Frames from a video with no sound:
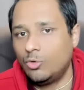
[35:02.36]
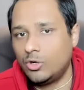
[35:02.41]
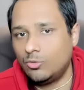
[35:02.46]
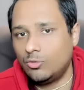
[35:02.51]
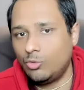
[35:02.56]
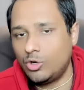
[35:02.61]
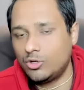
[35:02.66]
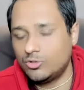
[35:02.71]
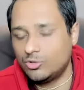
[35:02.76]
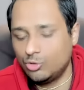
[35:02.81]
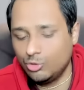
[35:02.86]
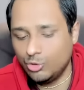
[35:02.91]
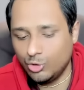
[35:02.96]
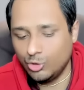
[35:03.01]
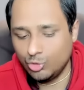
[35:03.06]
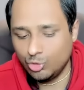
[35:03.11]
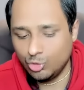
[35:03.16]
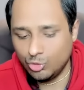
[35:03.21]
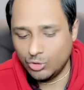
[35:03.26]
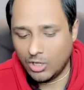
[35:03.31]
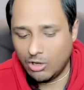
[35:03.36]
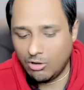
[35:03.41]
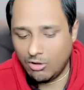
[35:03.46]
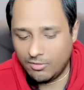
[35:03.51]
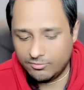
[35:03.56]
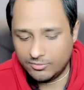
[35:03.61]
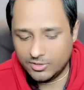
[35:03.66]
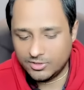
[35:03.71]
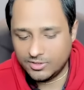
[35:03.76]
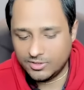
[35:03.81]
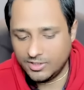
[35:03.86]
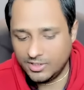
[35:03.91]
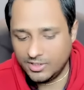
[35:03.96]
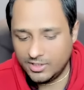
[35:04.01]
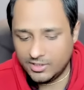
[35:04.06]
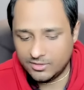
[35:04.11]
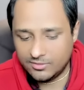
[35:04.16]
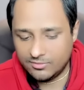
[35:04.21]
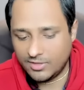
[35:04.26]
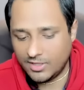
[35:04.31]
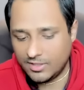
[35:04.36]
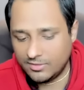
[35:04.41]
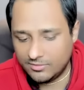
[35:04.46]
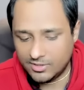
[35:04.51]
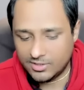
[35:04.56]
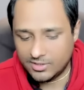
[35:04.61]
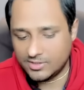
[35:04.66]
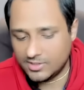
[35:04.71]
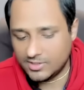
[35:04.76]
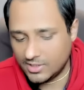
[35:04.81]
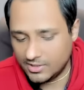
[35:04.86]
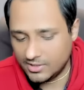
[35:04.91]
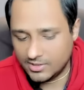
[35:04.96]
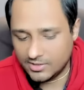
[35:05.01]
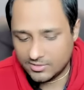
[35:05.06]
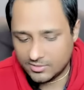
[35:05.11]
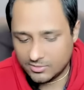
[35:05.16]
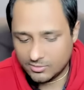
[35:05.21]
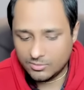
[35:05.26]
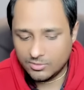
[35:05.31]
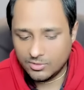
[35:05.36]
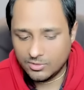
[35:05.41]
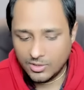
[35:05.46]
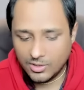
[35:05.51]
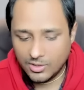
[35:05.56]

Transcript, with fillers: what what should you do now after 3 years 5 years 10 years you know